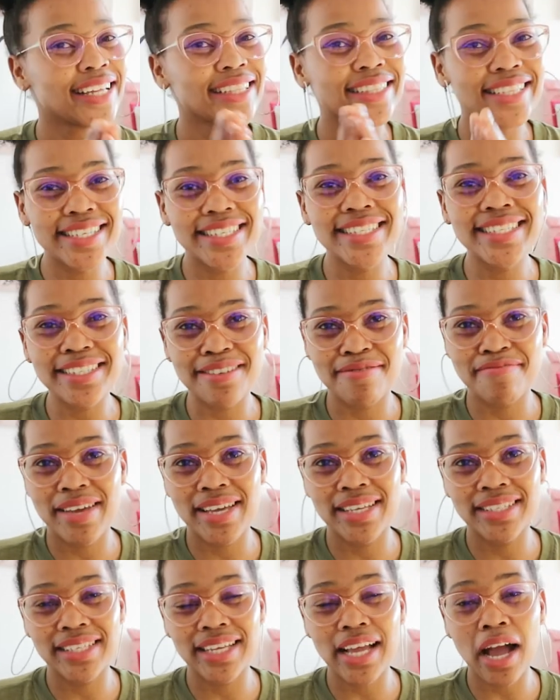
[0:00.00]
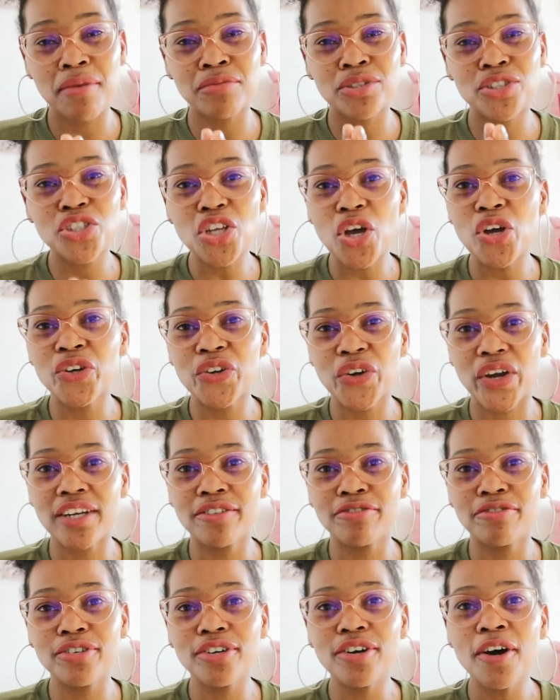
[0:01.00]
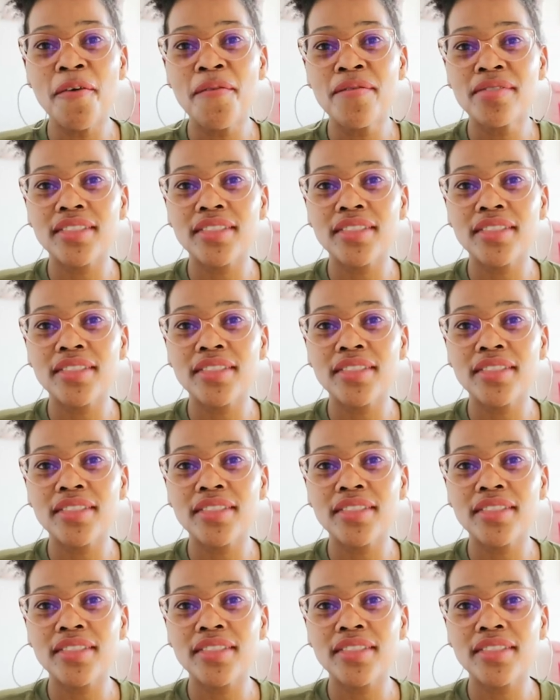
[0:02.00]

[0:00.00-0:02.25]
this is amazing i'm so grateful